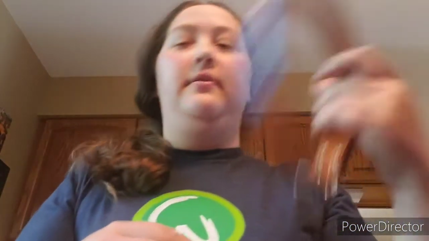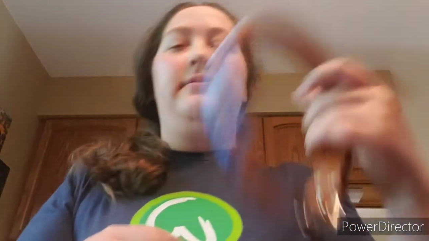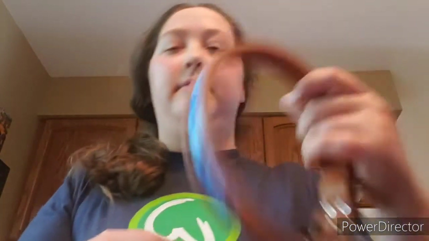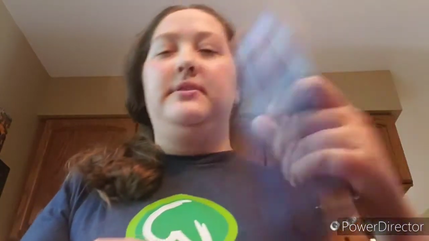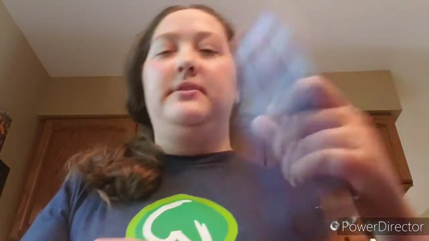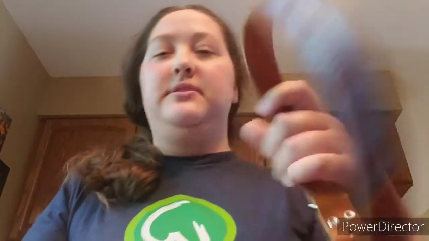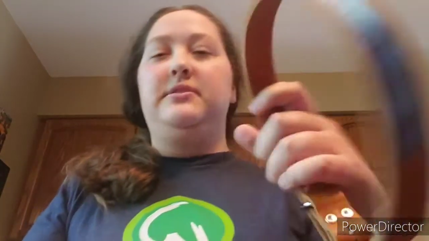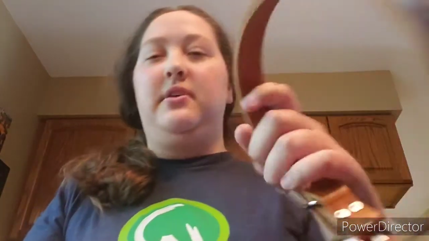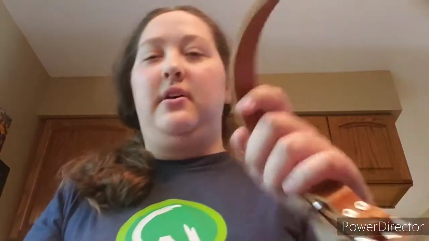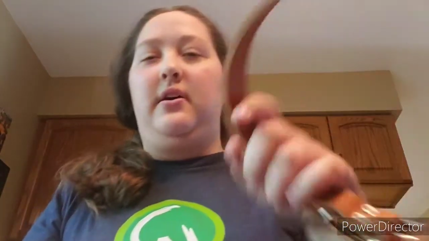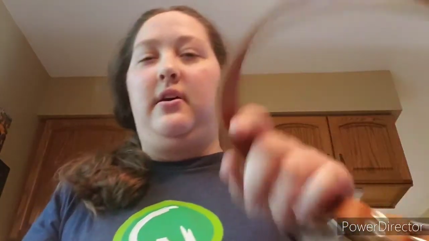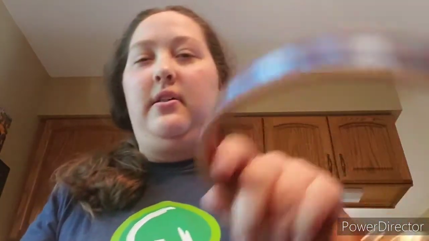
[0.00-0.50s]
love
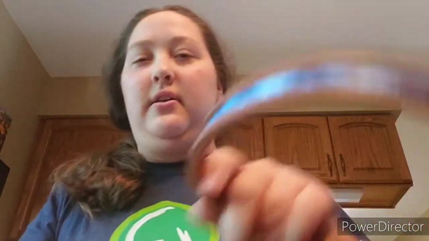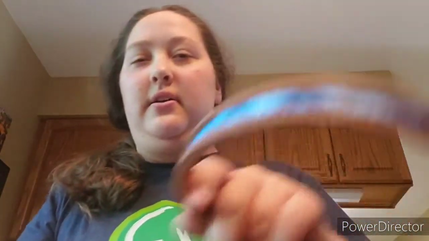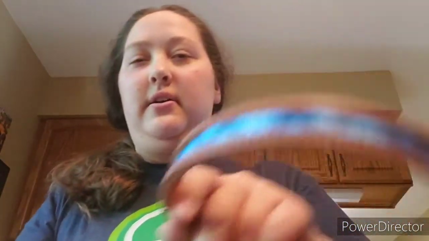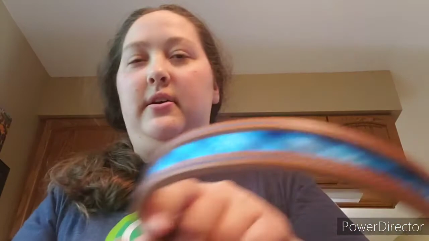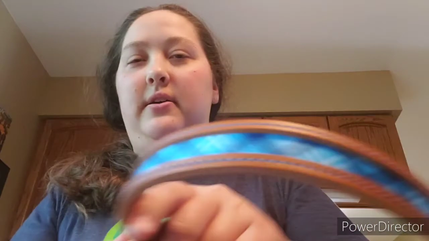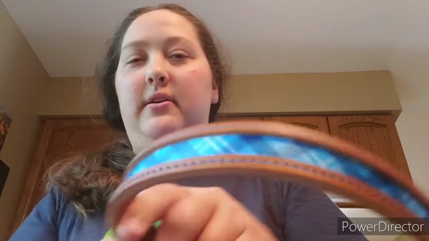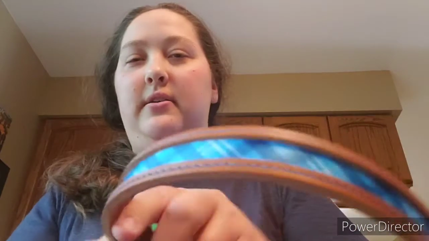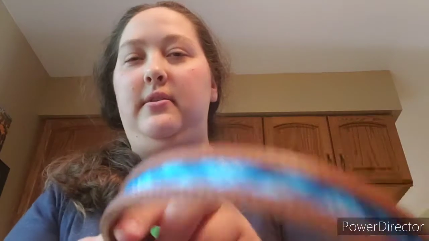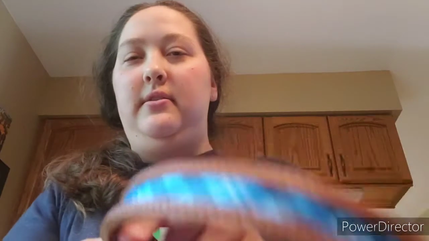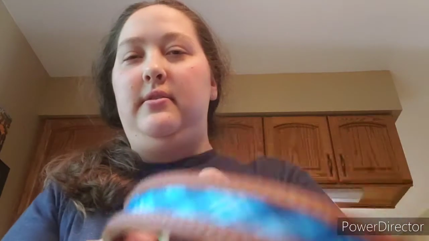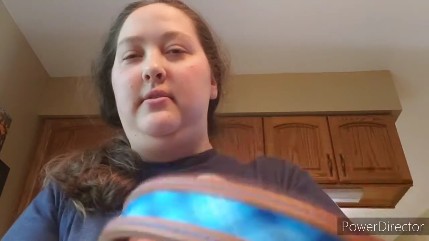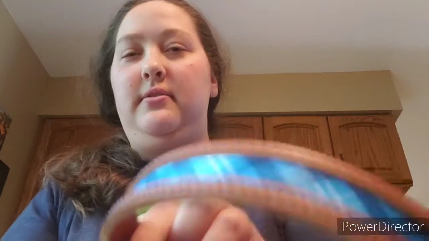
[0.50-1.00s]
this
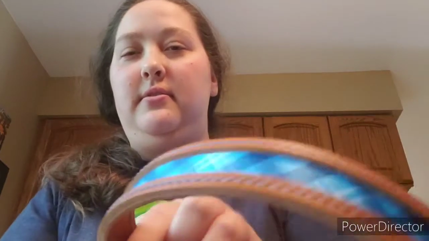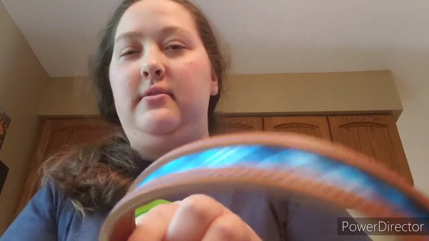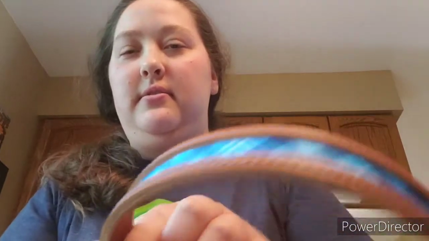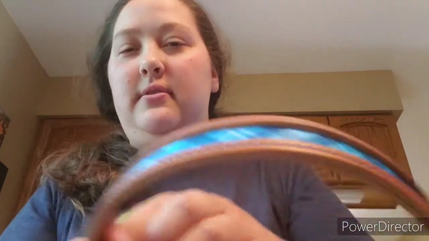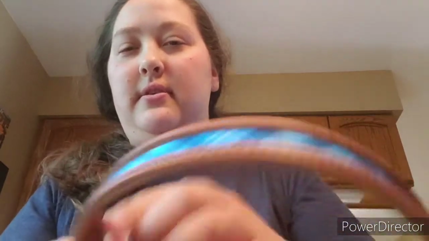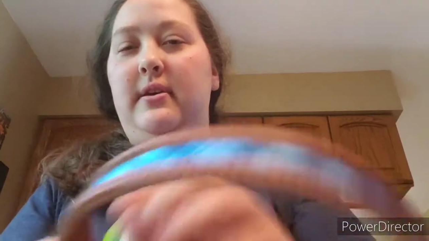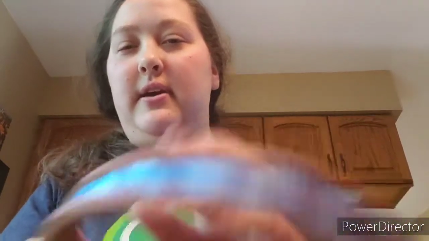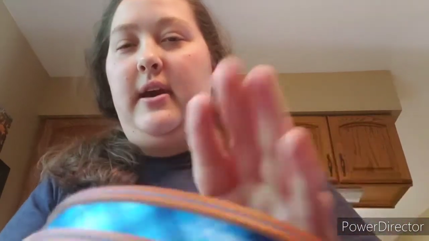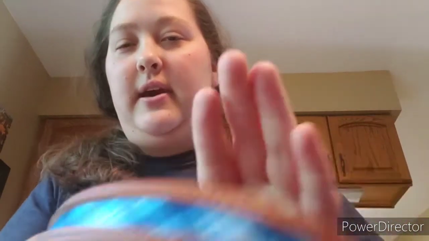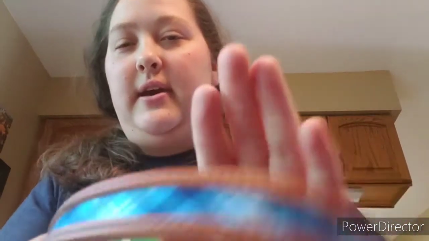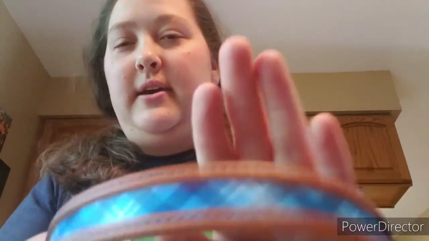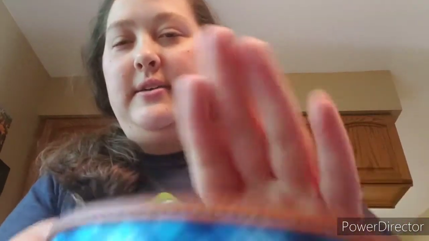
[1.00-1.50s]
collar,
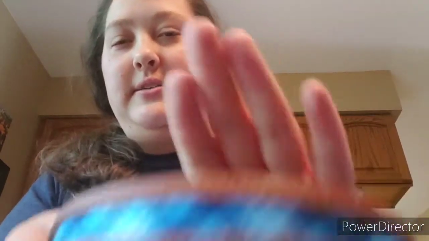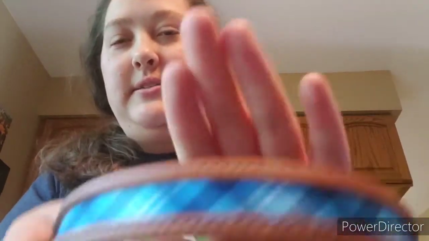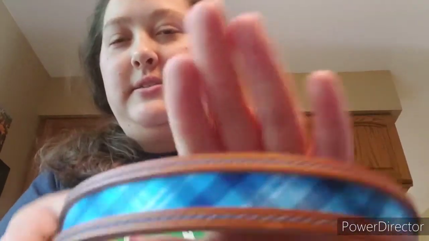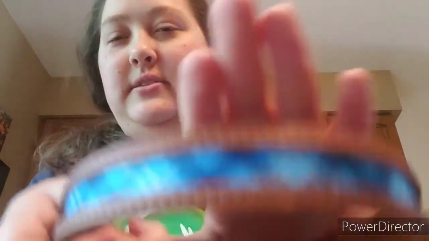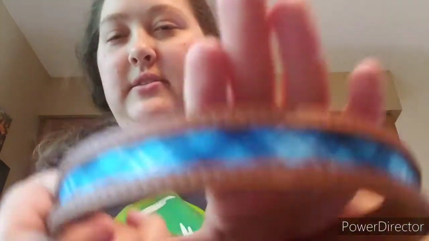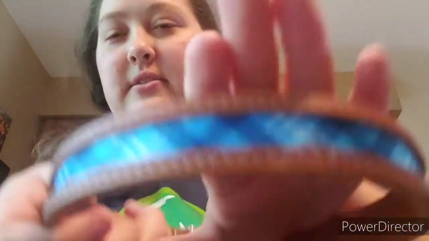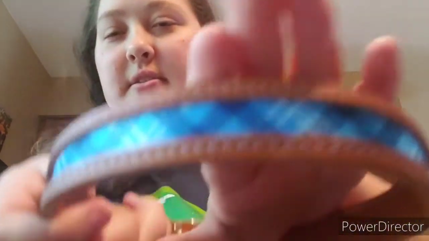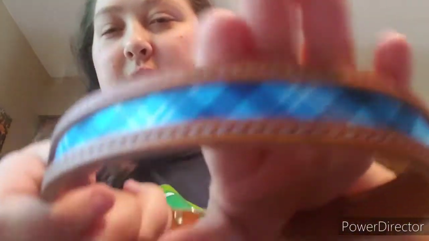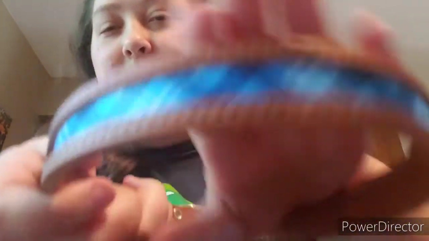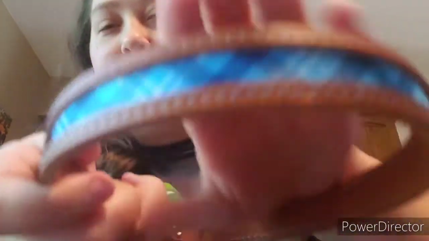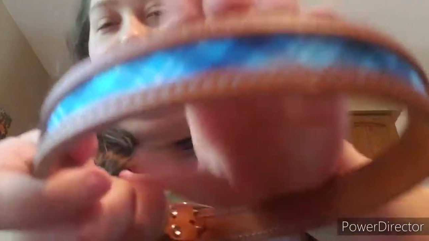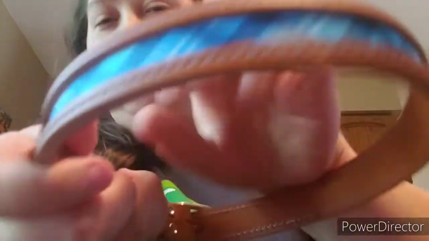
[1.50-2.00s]

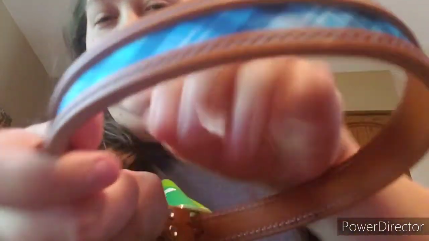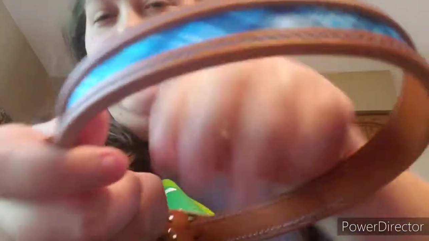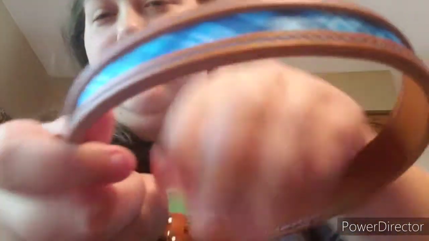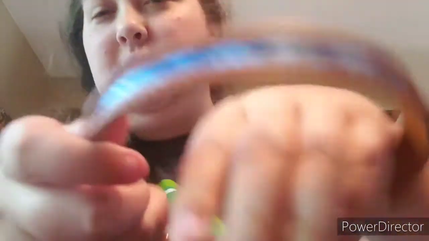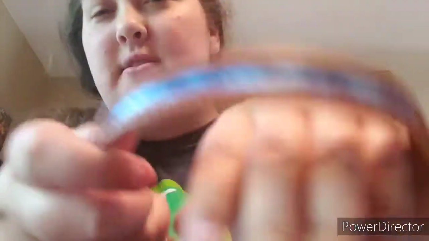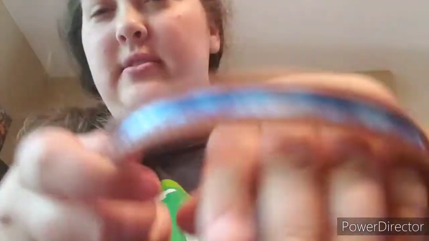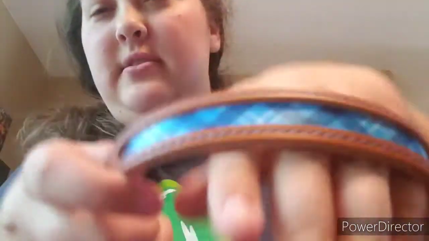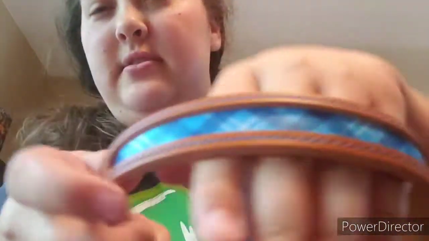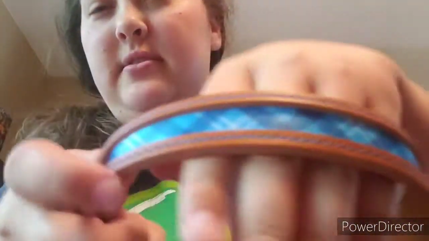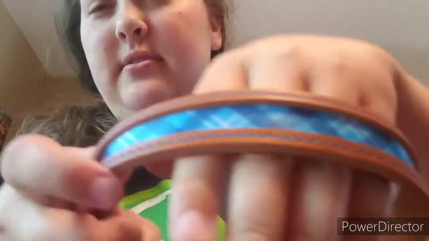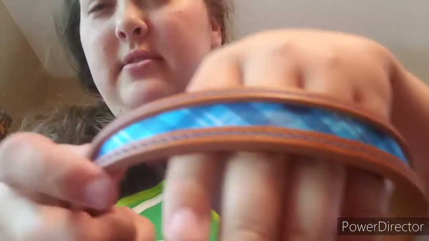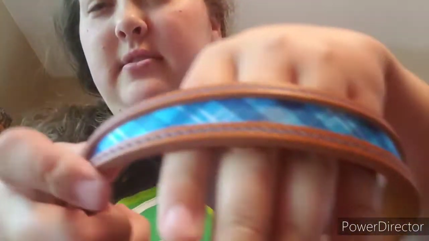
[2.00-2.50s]
guys. Look at the